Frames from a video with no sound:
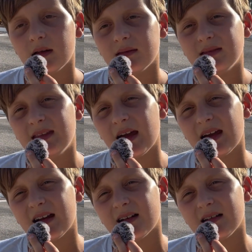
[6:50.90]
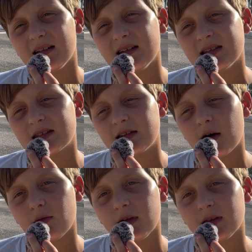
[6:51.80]
there is
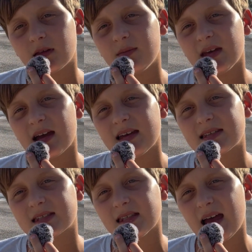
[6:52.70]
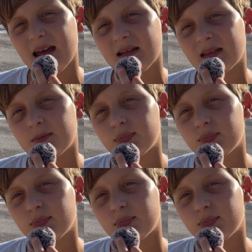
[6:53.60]
going to be a slight